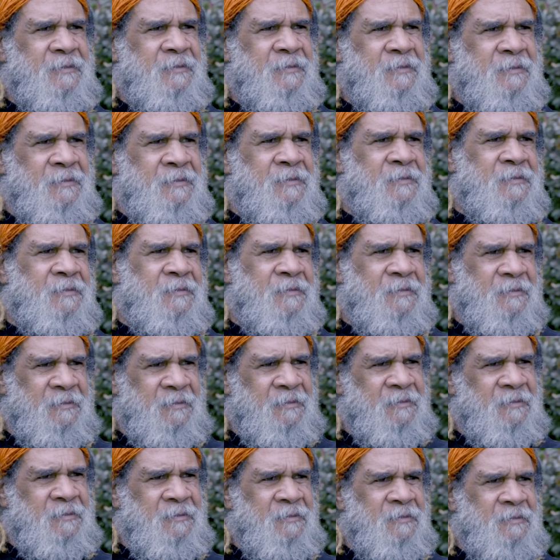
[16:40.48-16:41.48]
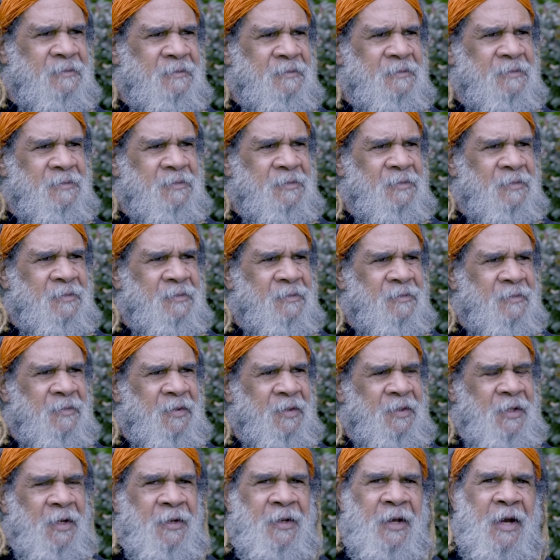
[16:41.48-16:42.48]
Hmm.
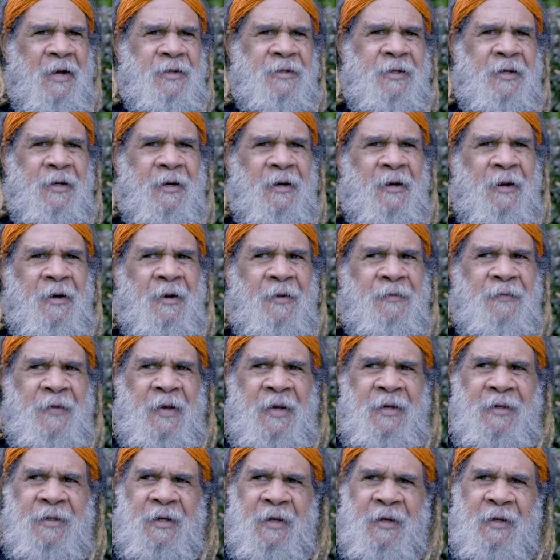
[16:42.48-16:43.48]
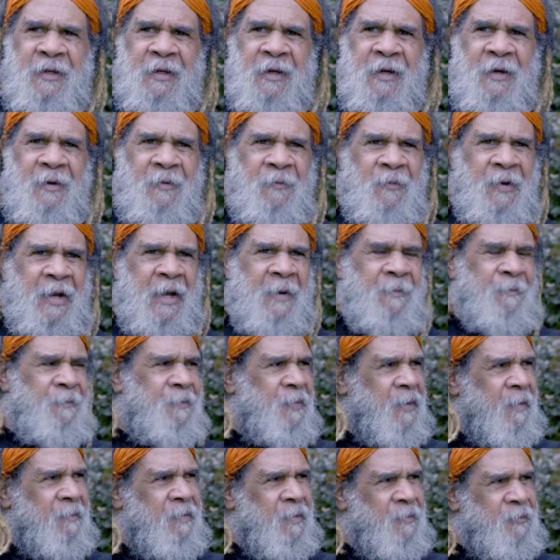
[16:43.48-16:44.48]
So those are a lot of things that we have
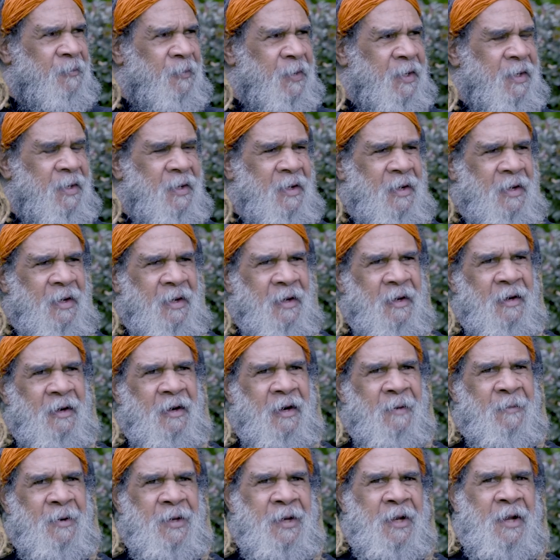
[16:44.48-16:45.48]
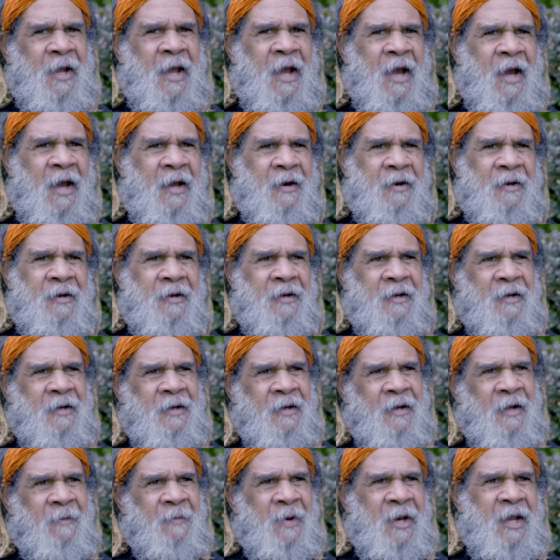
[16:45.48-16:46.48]
problems with.
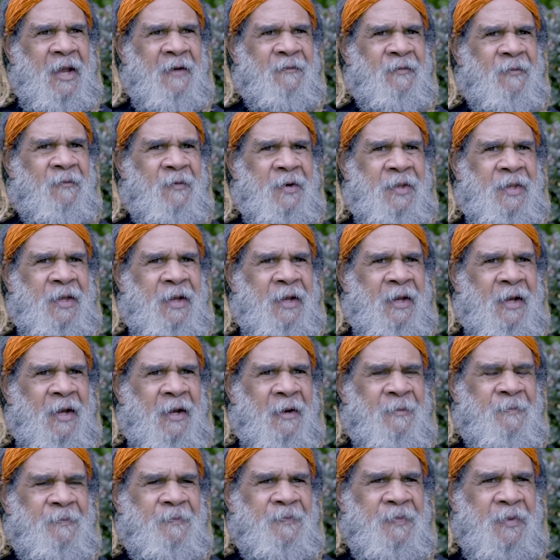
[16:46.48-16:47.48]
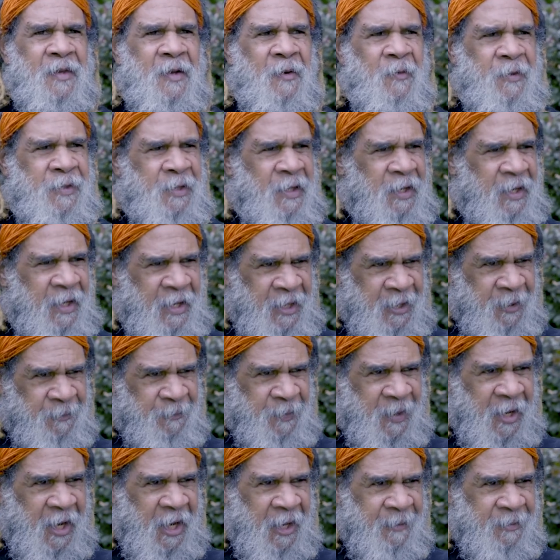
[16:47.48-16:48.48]
Even with the legal
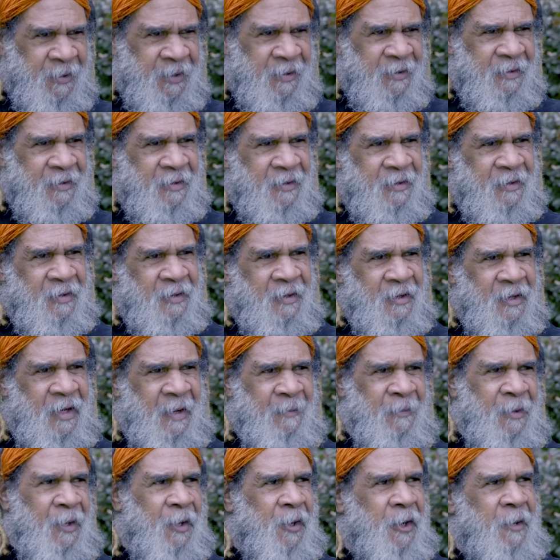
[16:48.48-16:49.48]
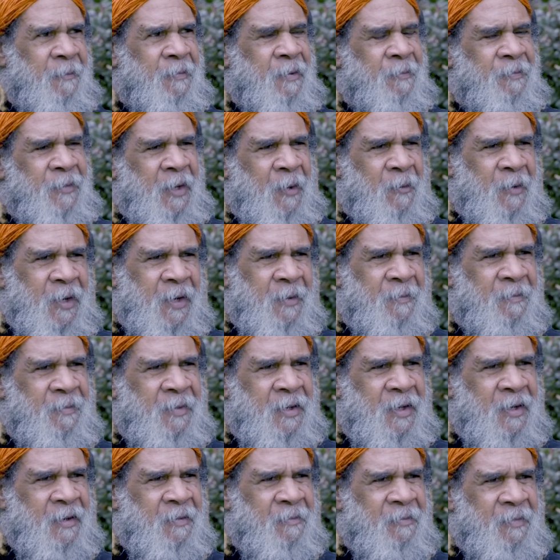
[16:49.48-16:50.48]
part of it, a lot of them don't want
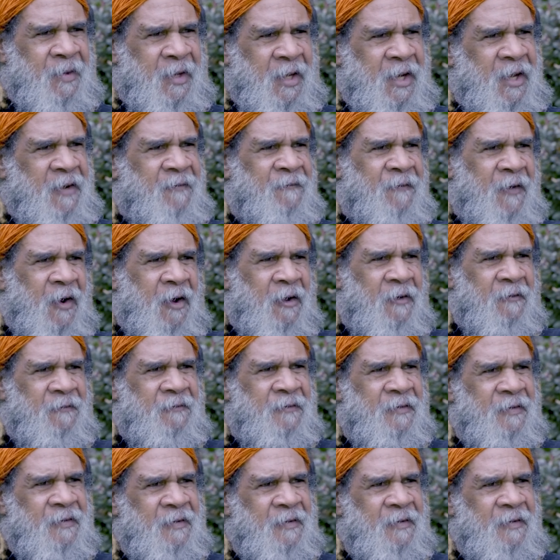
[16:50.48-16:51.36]
to, get involved.